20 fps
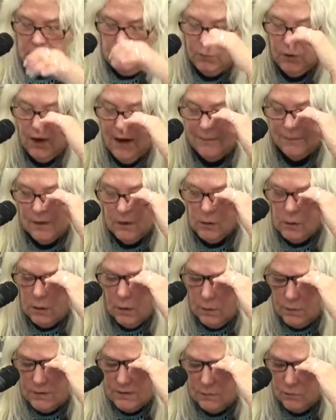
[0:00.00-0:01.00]
put on their
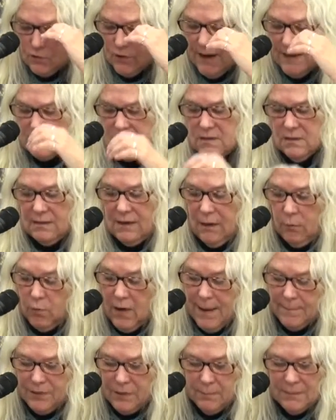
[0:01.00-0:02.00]
clothes and dressed, and I
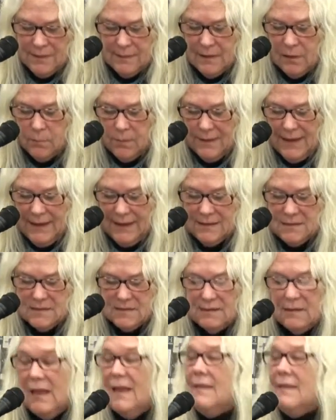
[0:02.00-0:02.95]
wrapped them in their blankets and